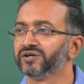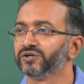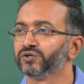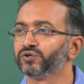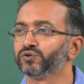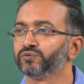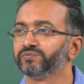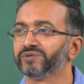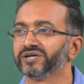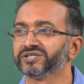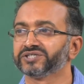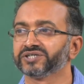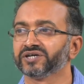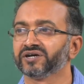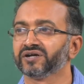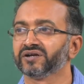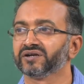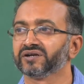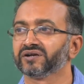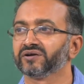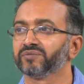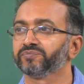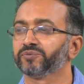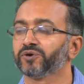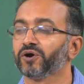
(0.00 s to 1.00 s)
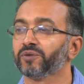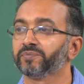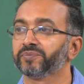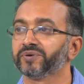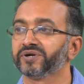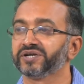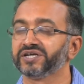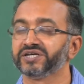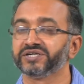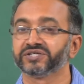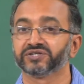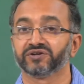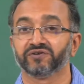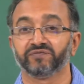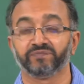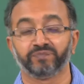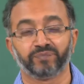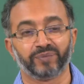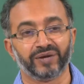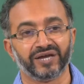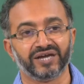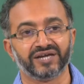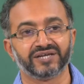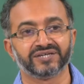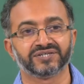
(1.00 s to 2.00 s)
to measure properties of
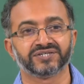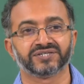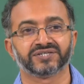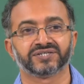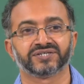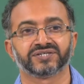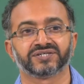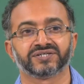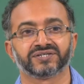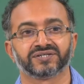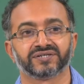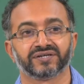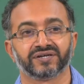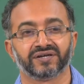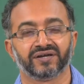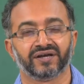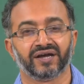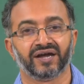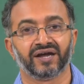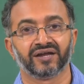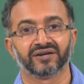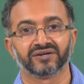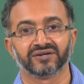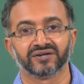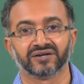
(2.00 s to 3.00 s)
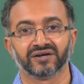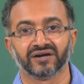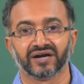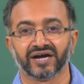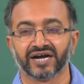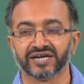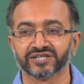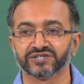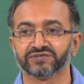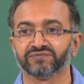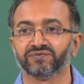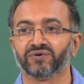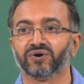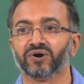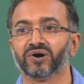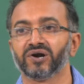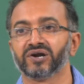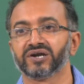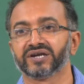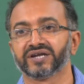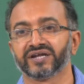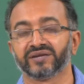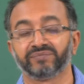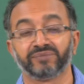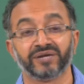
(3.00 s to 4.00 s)
pastes and
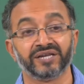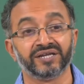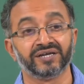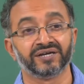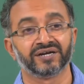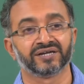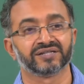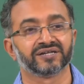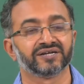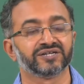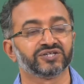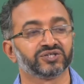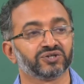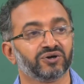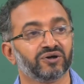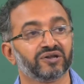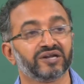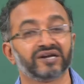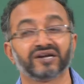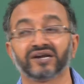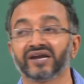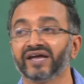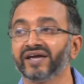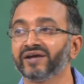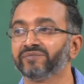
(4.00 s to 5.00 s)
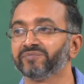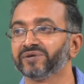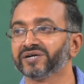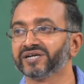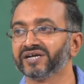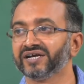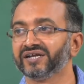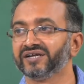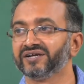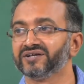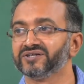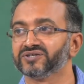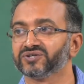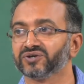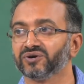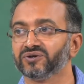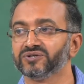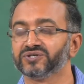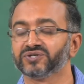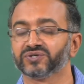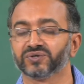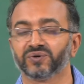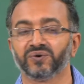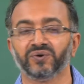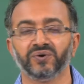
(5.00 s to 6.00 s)
asphalt and many other solid like materials
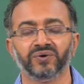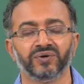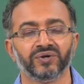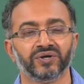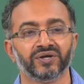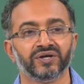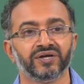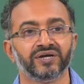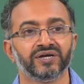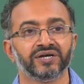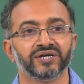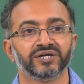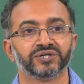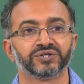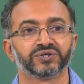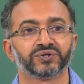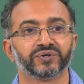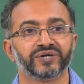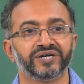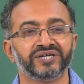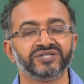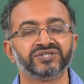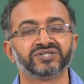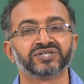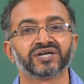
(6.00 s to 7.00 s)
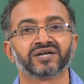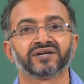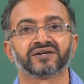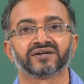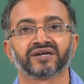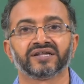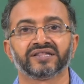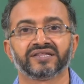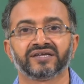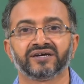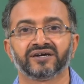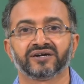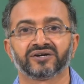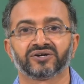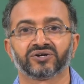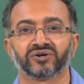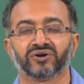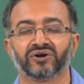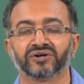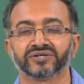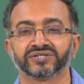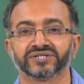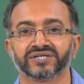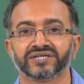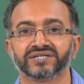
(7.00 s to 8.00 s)
also. So, in general their
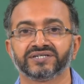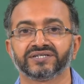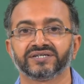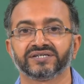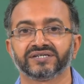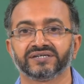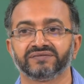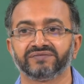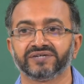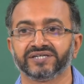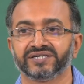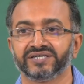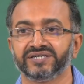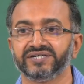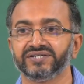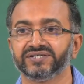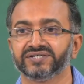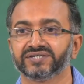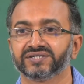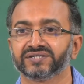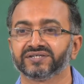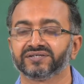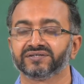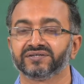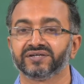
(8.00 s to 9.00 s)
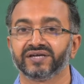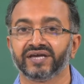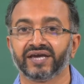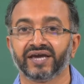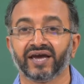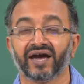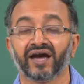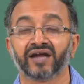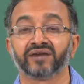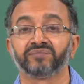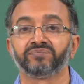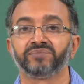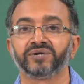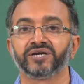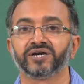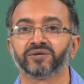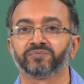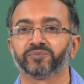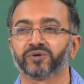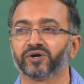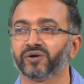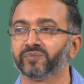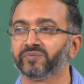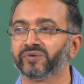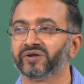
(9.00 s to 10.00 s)
torque sensitivities can be a
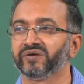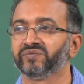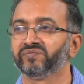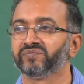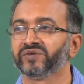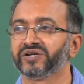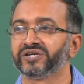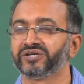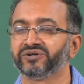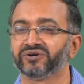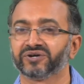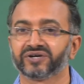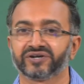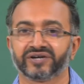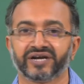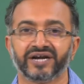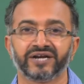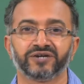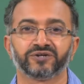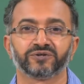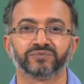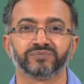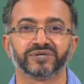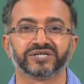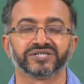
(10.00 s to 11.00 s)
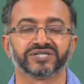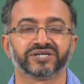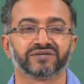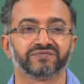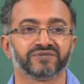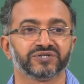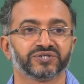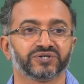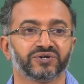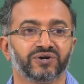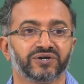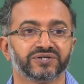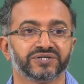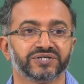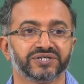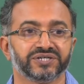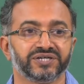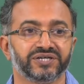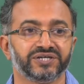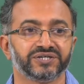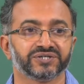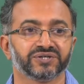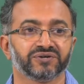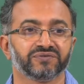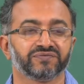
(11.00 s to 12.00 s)
problem when you are trying to measure
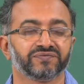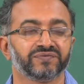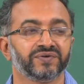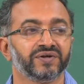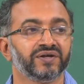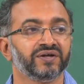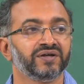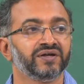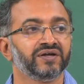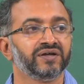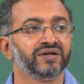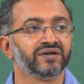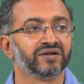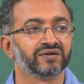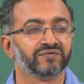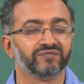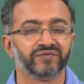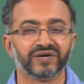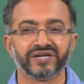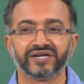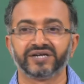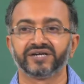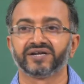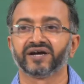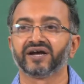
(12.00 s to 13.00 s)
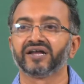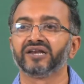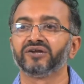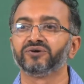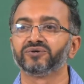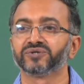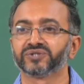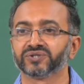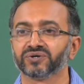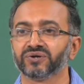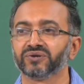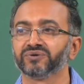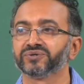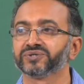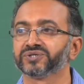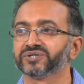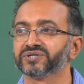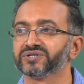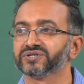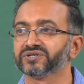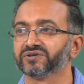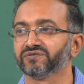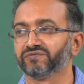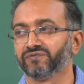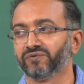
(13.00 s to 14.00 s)
viscosities of very dilute
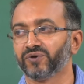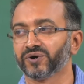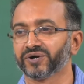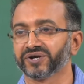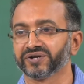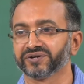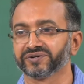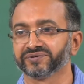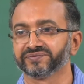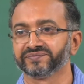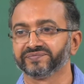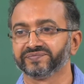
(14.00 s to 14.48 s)
solutions of water.